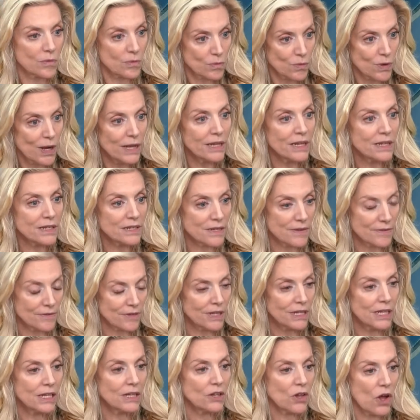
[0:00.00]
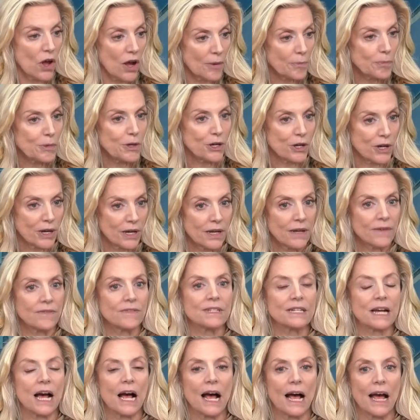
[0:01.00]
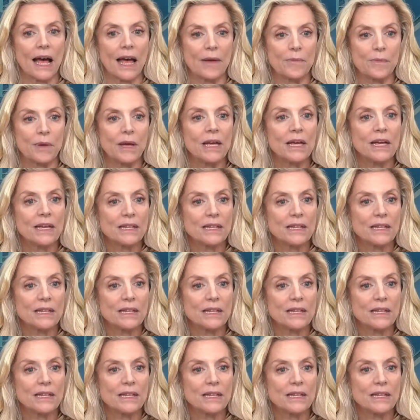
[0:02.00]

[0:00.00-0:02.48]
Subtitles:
relatively long period of time,